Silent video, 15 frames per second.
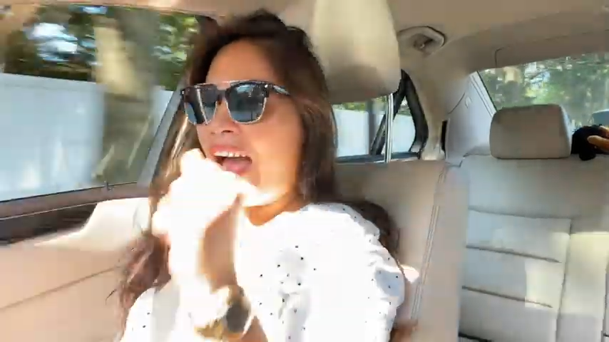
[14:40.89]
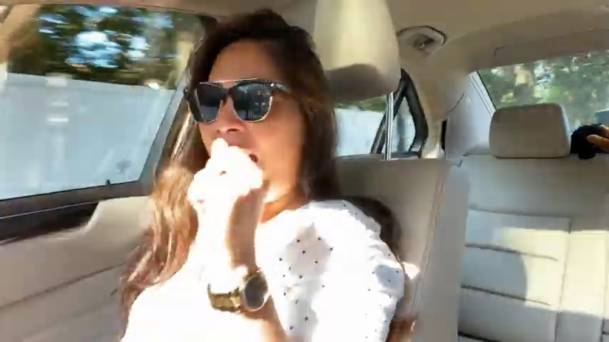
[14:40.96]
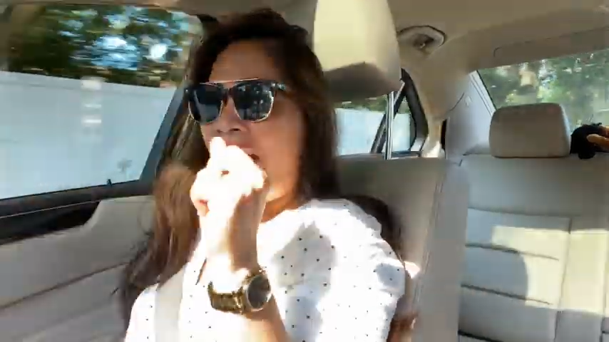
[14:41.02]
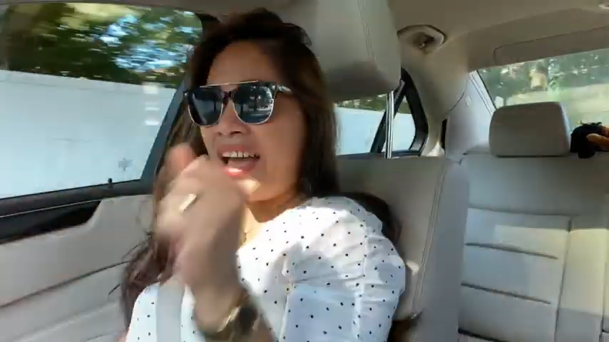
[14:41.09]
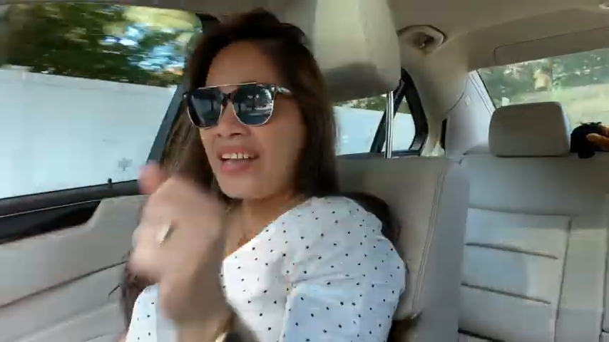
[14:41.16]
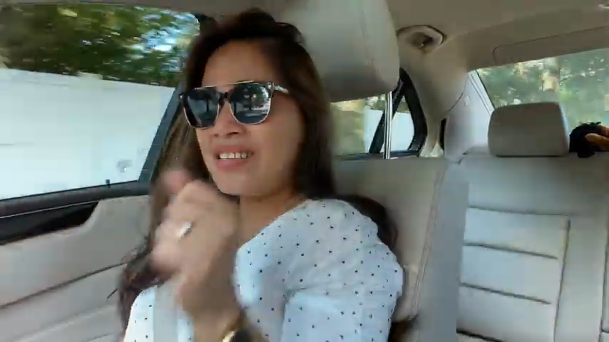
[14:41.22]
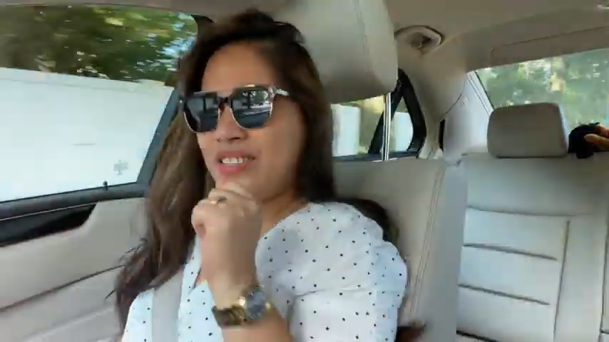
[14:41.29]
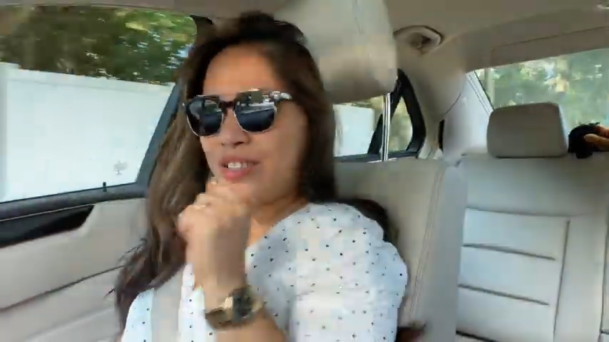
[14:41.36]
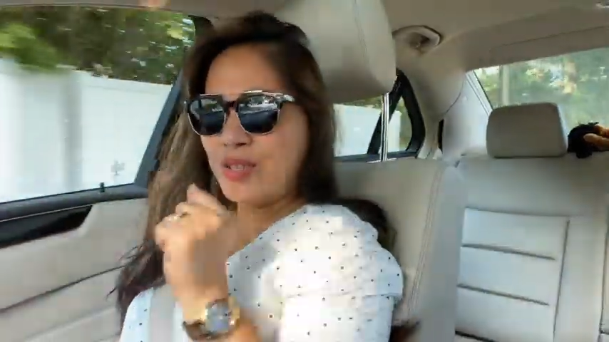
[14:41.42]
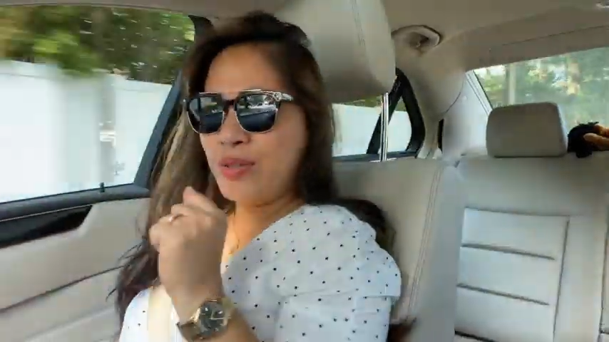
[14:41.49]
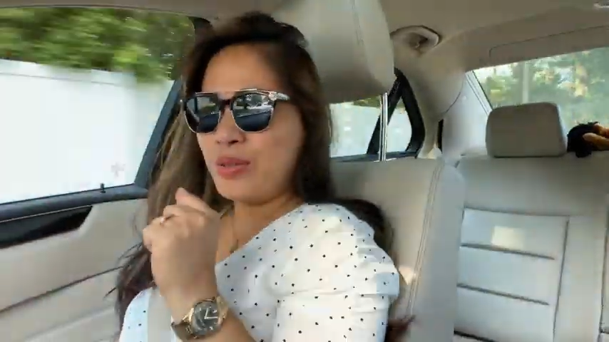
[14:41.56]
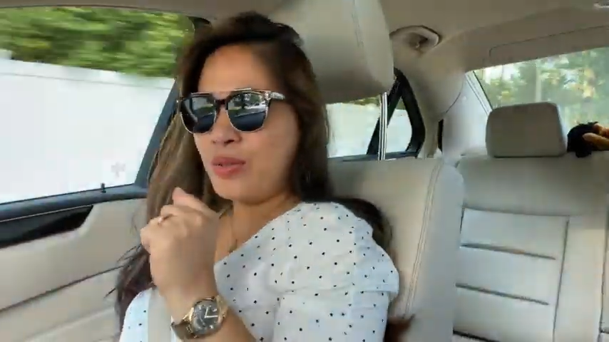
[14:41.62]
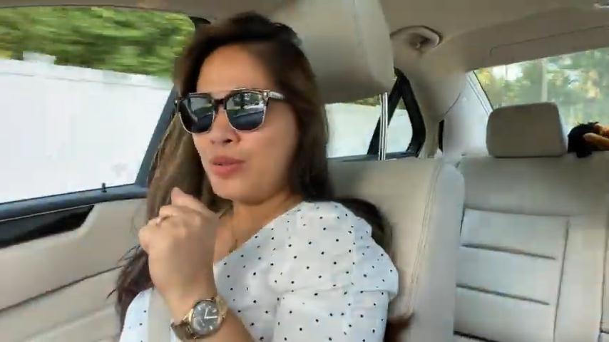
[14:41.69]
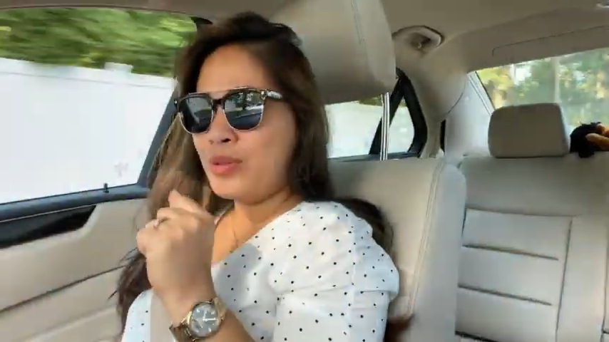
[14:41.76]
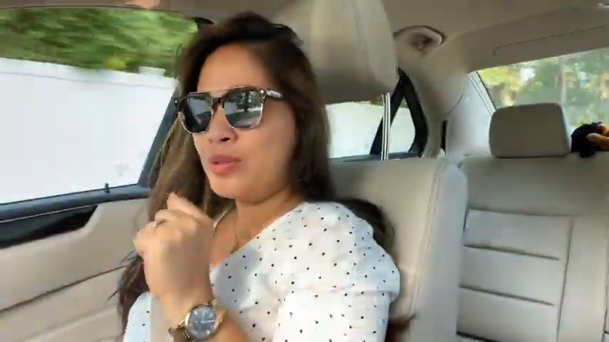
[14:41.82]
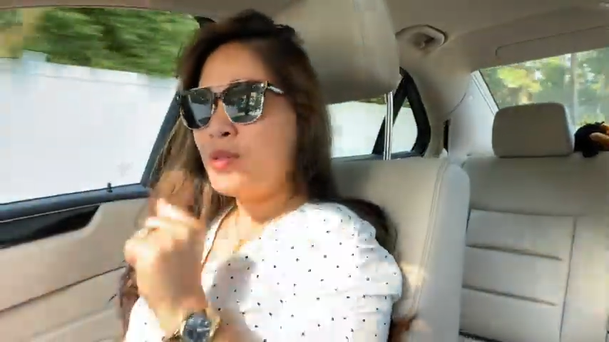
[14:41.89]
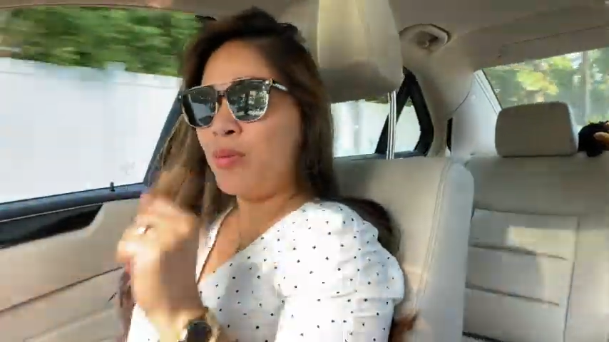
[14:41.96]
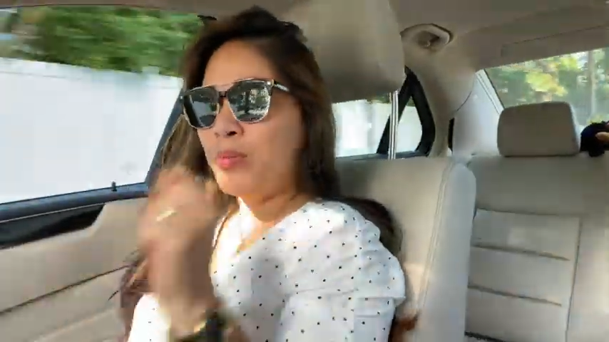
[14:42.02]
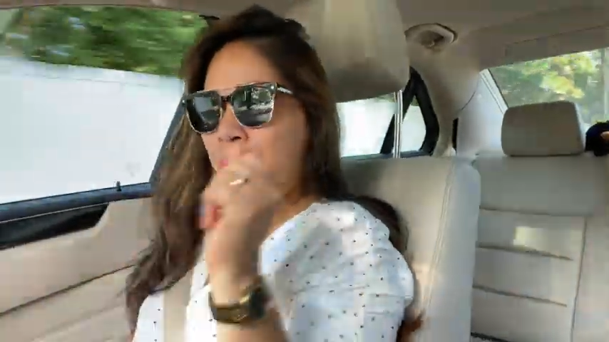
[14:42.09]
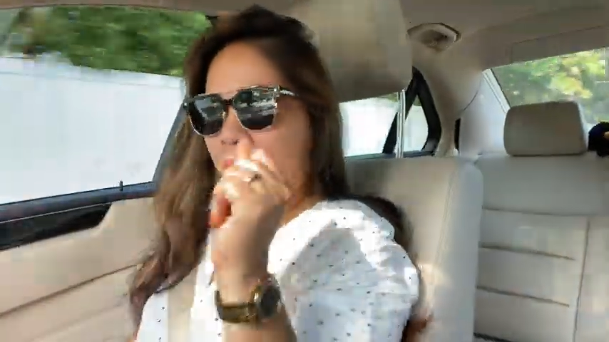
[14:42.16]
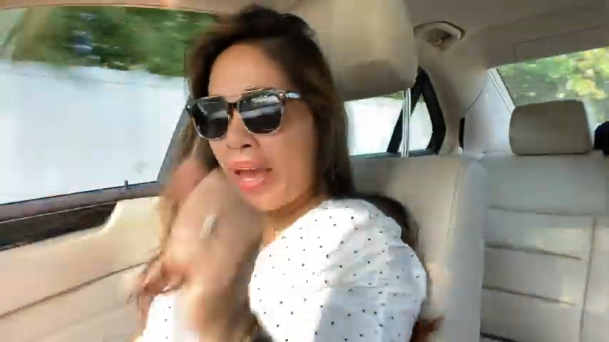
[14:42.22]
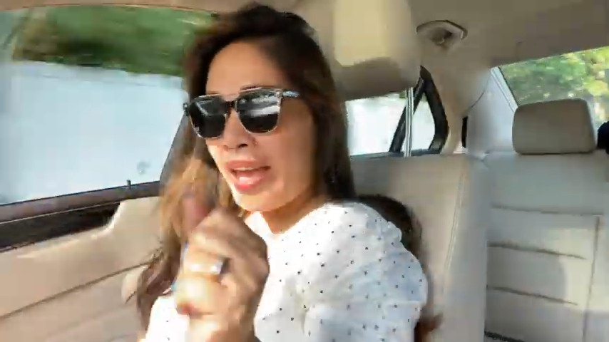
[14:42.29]
asks you to
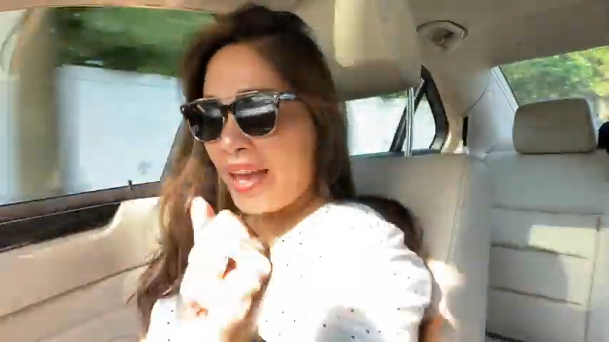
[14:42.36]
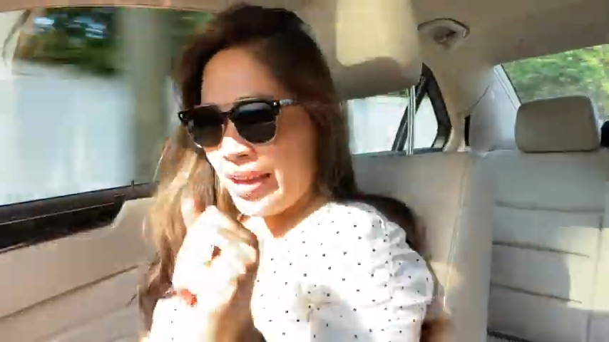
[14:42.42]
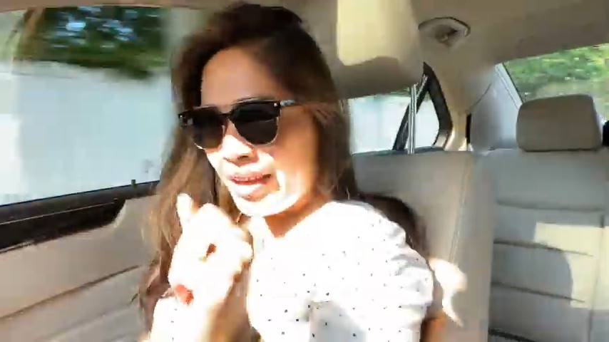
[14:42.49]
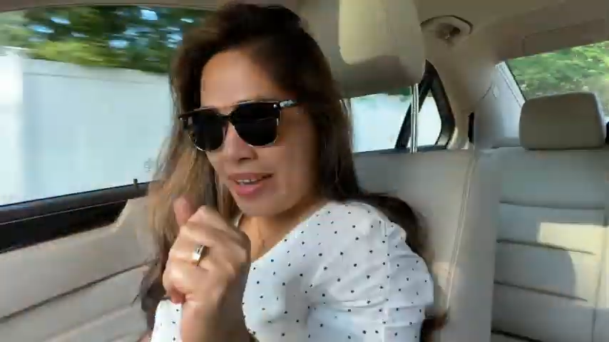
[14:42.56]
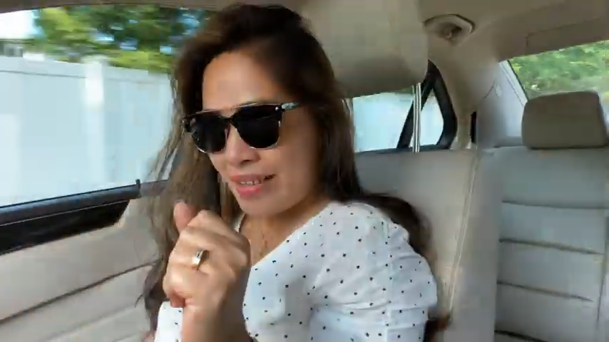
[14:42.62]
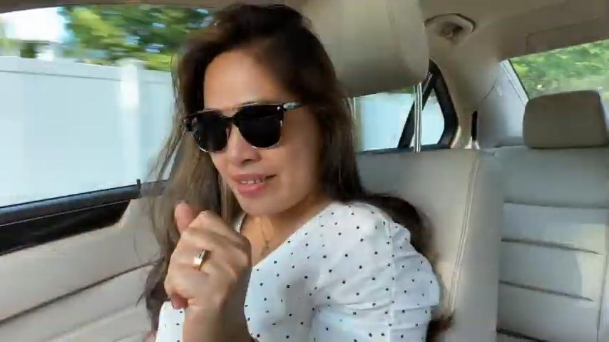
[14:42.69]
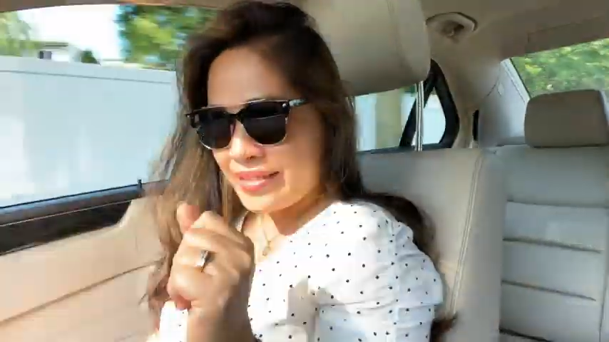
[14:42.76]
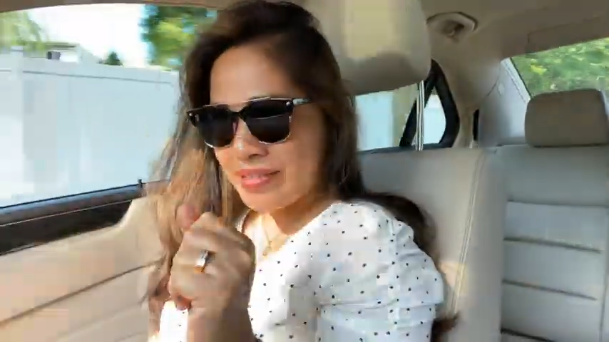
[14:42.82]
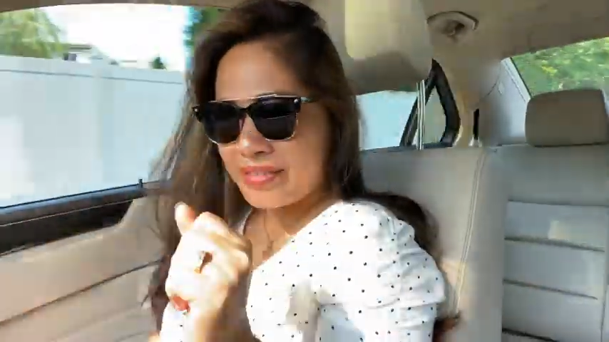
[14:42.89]
pay